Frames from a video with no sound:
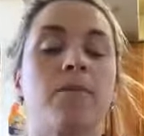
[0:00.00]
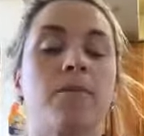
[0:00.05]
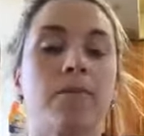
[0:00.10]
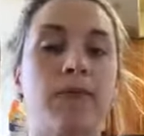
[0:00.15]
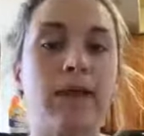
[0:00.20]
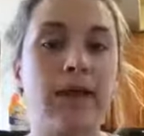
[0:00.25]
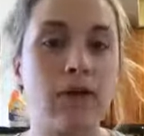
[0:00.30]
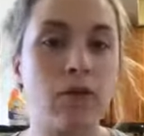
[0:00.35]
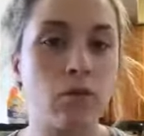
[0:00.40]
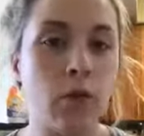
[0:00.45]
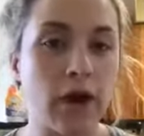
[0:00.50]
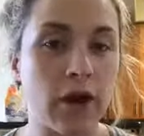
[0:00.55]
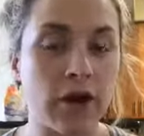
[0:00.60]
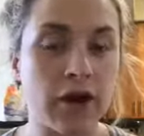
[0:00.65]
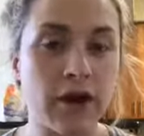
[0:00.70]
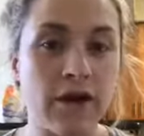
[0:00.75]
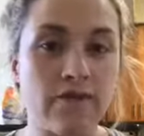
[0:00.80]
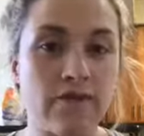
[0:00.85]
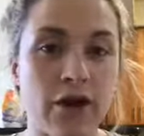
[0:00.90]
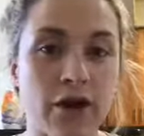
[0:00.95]
be
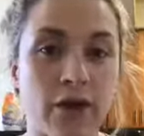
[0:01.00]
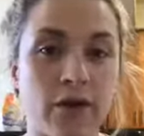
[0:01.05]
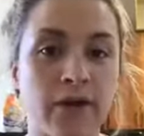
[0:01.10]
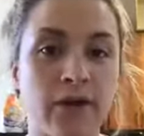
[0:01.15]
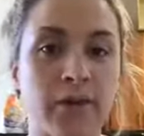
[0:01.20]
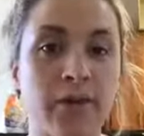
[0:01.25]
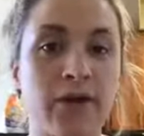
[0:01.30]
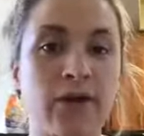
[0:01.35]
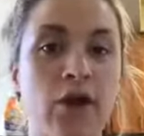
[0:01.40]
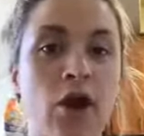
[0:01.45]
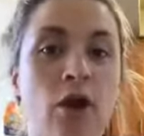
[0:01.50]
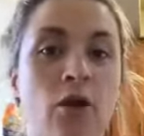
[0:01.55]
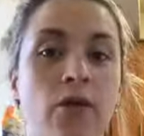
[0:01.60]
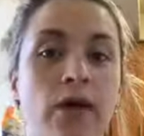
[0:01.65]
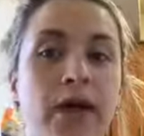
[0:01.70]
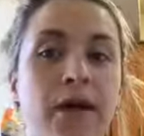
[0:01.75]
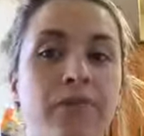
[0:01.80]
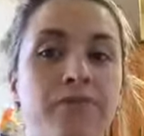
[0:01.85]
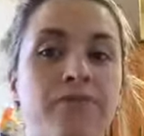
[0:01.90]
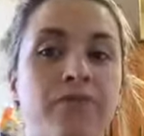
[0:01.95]
wary of those but no
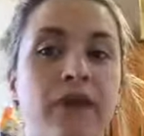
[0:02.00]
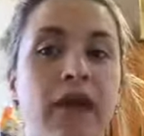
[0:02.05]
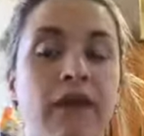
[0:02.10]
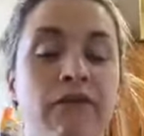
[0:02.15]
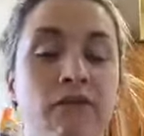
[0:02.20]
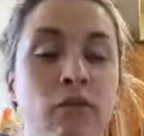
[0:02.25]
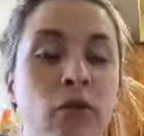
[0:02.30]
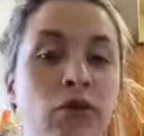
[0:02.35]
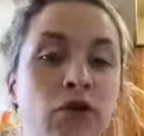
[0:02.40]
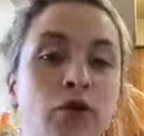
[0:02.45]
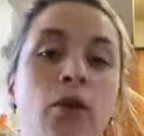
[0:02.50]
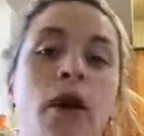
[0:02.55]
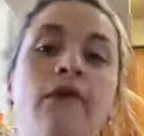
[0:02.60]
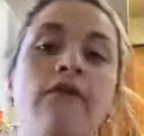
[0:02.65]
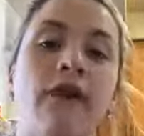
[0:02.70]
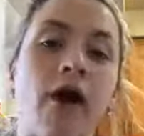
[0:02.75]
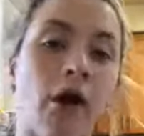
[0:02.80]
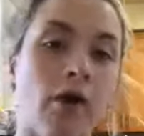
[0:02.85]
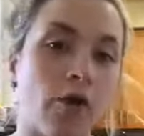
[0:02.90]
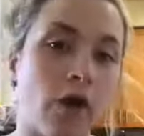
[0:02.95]
like if, when you
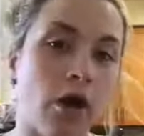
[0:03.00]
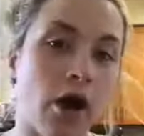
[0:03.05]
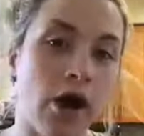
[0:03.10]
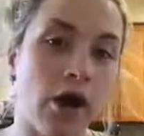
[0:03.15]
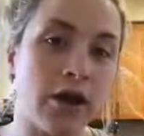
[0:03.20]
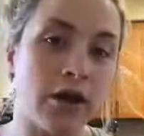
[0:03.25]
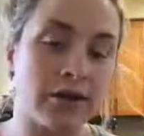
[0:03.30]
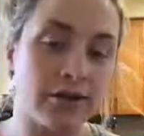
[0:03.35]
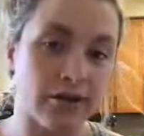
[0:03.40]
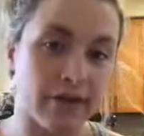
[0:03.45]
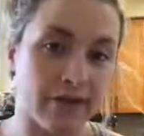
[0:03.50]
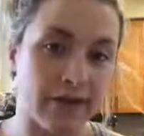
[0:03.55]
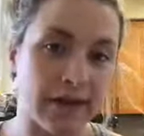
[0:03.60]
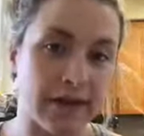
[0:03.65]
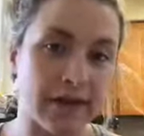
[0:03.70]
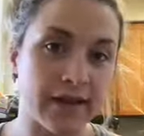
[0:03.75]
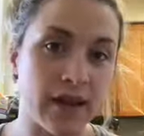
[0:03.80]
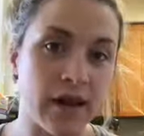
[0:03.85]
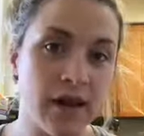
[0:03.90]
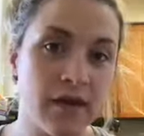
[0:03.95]
have alcohol in your
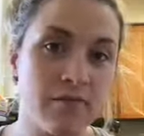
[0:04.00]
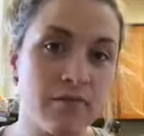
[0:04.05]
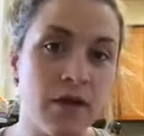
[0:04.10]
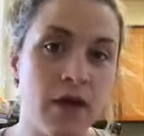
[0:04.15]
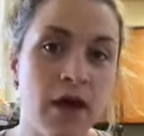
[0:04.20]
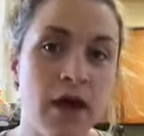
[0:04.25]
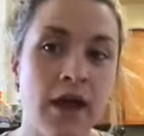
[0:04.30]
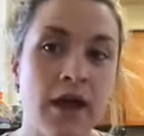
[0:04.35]
system